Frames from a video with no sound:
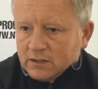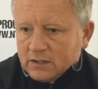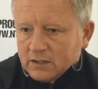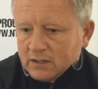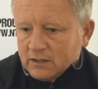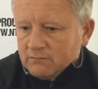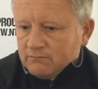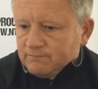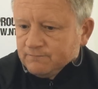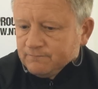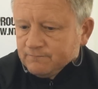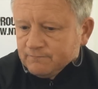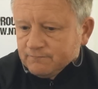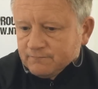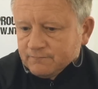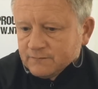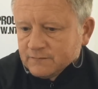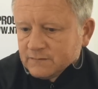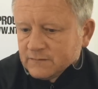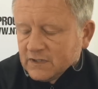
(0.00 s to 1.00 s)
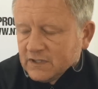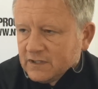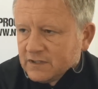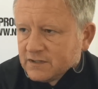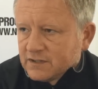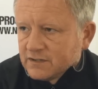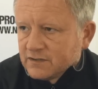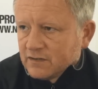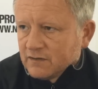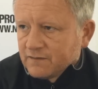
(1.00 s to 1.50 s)
And
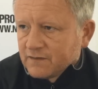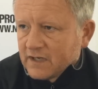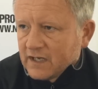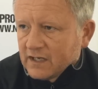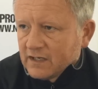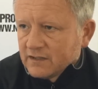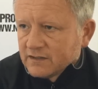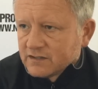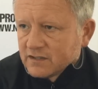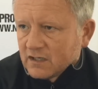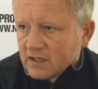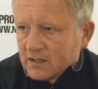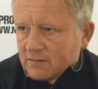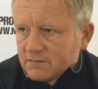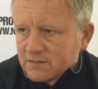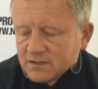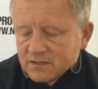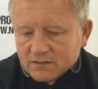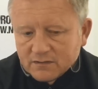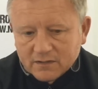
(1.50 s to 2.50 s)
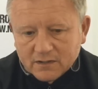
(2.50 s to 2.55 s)
it's a tough gig at times.